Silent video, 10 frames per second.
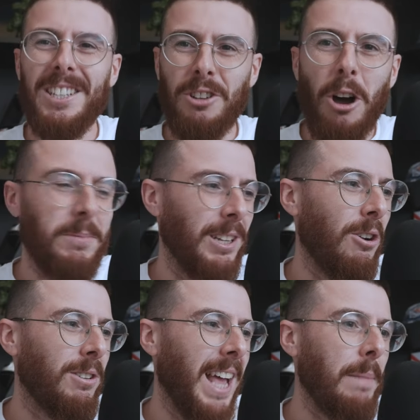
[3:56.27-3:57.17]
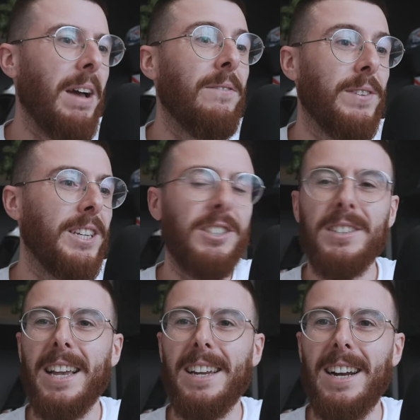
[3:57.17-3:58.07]
copped a long lap and finished a
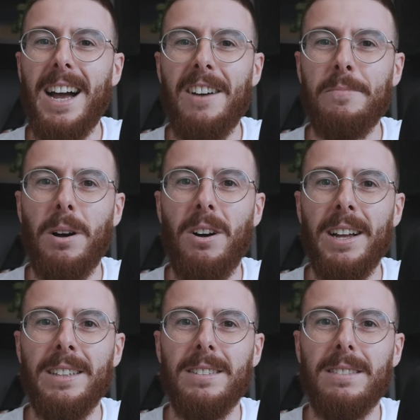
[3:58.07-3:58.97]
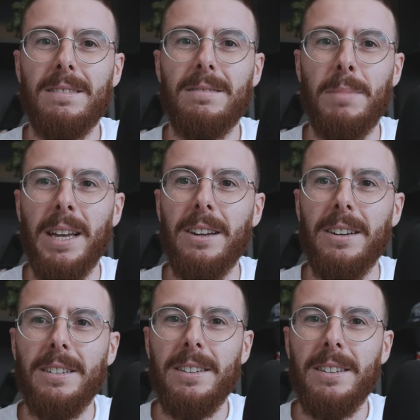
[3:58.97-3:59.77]
second and a half behind Pecco.